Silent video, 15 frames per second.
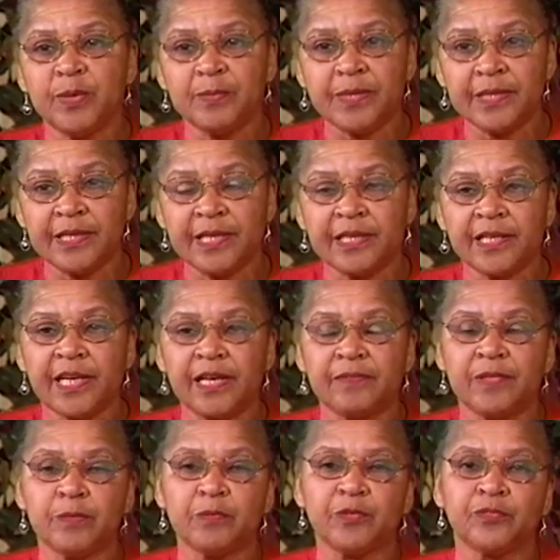women and
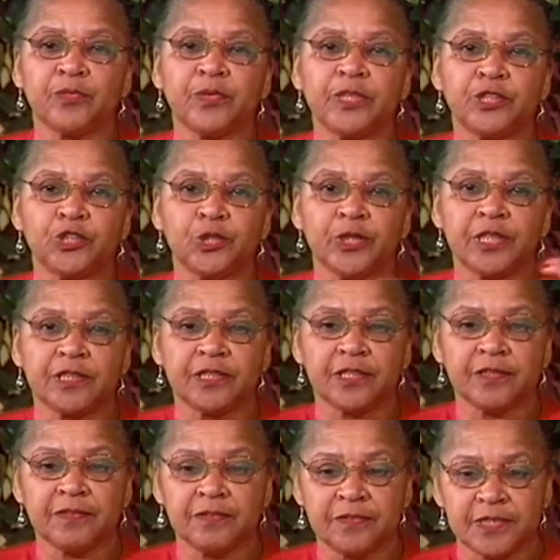gave them a free
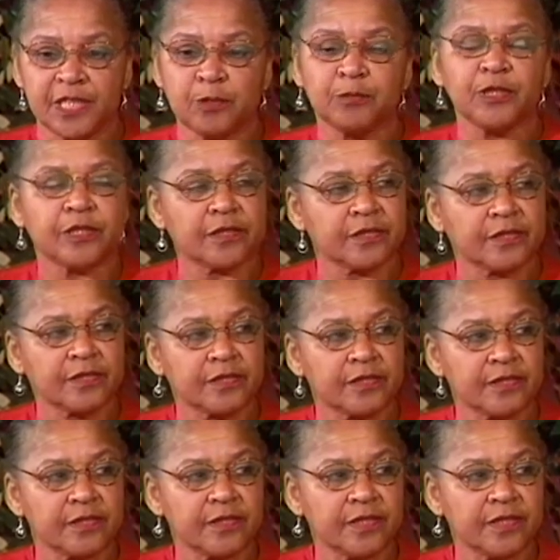choice of subjects.